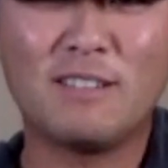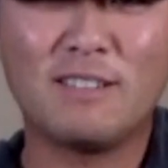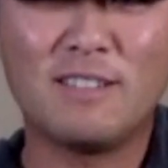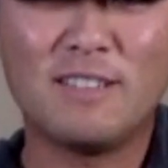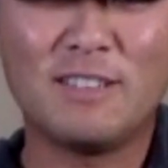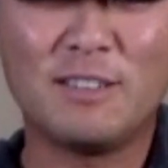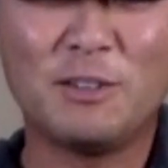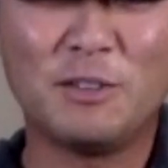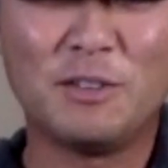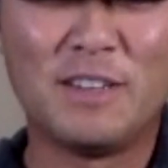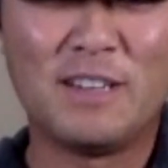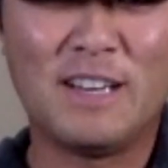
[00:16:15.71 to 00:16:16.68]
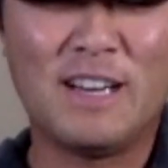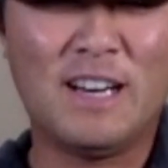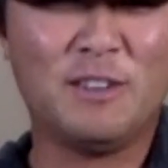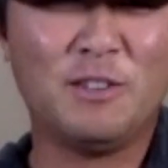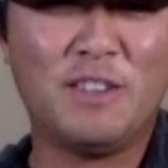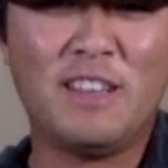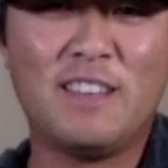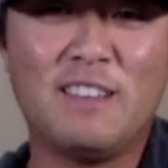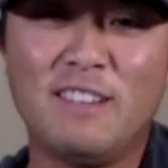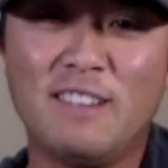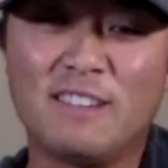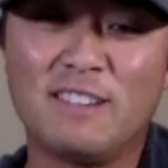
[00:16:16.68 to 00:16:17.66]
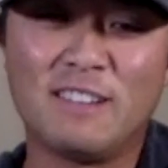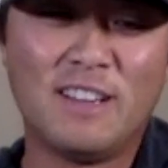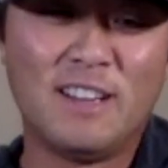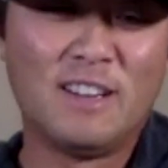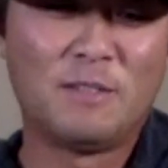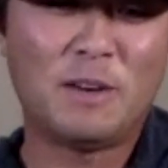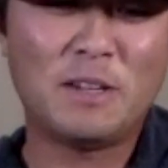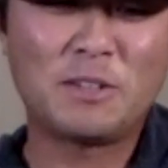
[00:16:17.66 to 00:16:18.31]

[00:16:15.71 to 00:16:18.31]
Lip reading: you know, how do they get in, right?